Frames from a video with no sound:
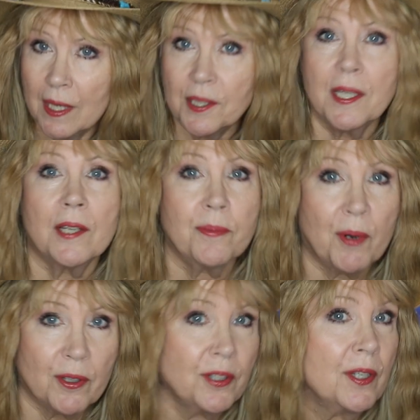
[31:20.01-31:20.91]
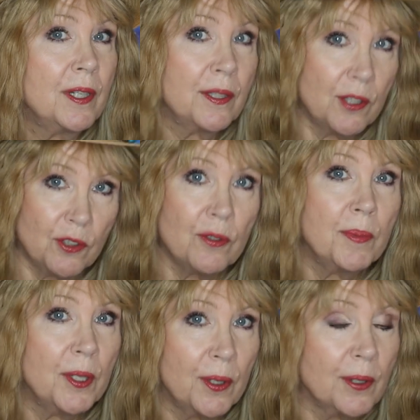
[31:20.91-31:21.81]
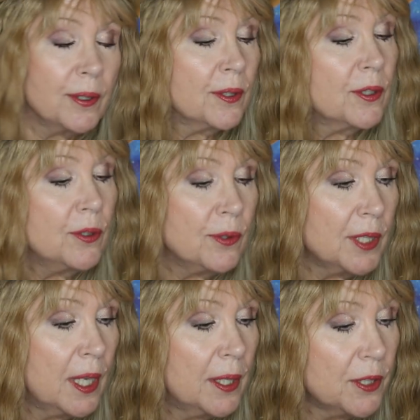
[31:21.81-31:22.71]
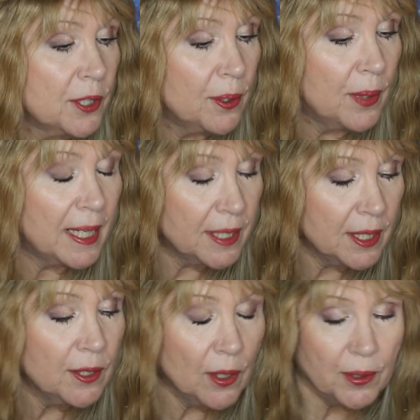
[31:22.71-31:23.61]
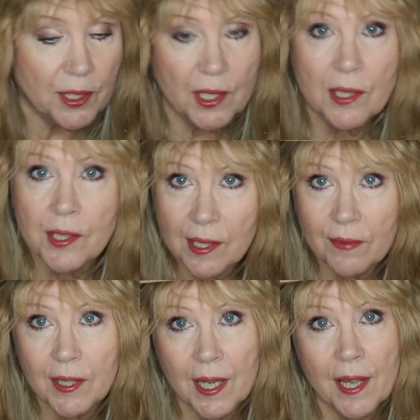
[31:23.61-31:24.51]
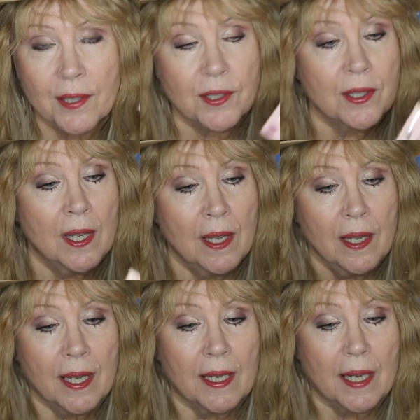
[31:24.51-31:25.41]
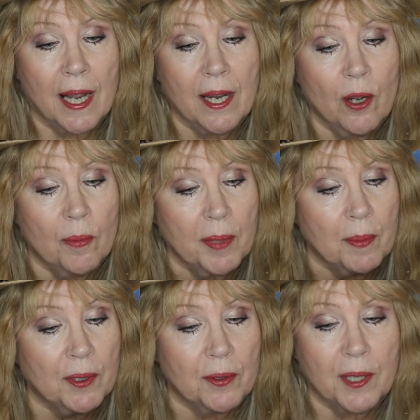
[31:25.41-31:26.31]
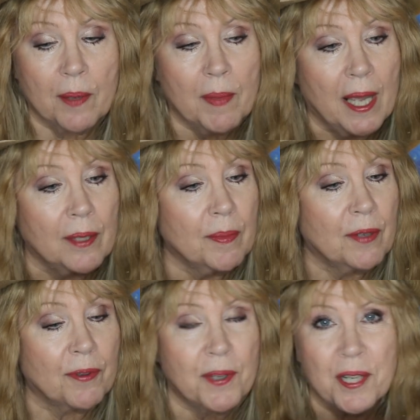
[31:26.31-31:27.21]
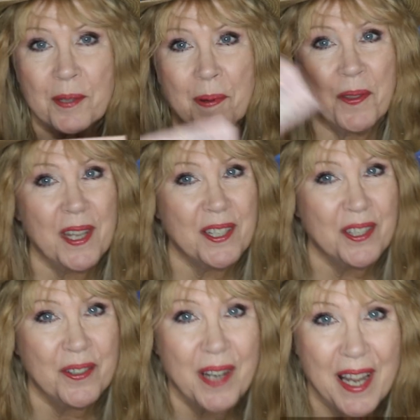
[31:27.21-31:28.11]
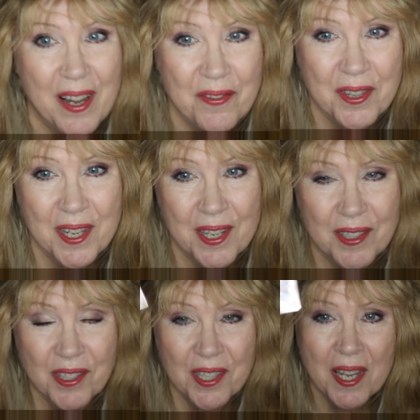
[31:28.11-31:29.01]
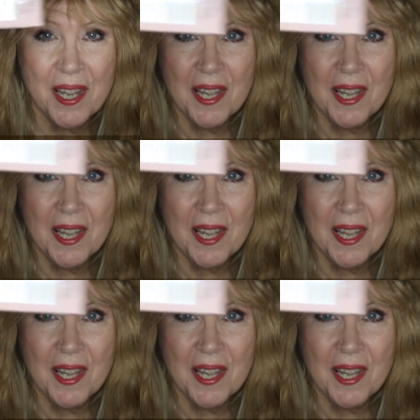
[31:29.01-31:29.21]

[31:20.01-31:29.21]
a salesperson, a distributor to sell it to. I did notice in CVS, and I hope people don't get mad at me for this, but they do have these